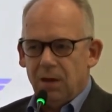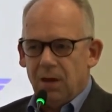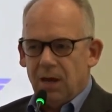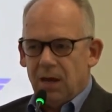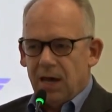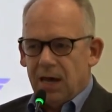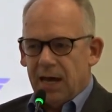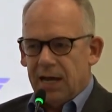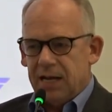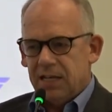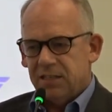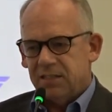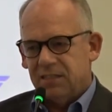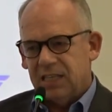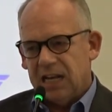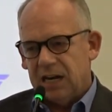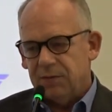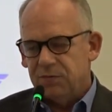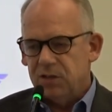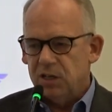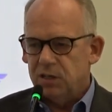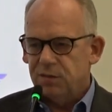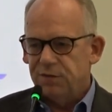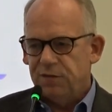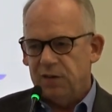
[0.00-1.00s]
And instead of
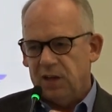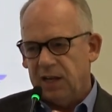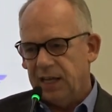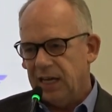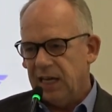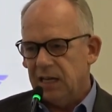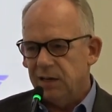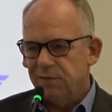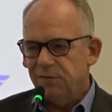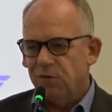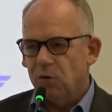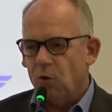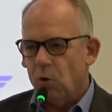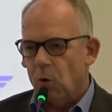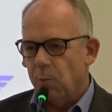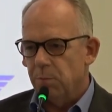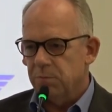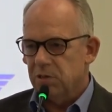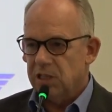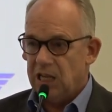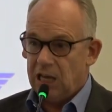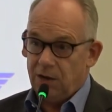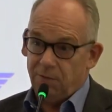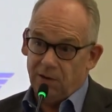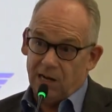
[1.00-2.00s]
just filling in forms
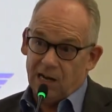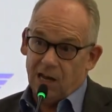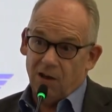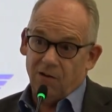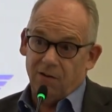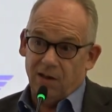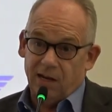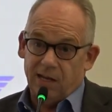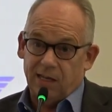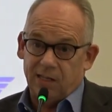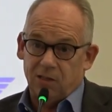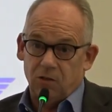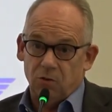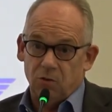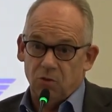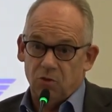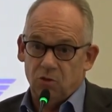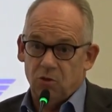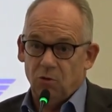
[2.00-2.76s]
like we're now getting used to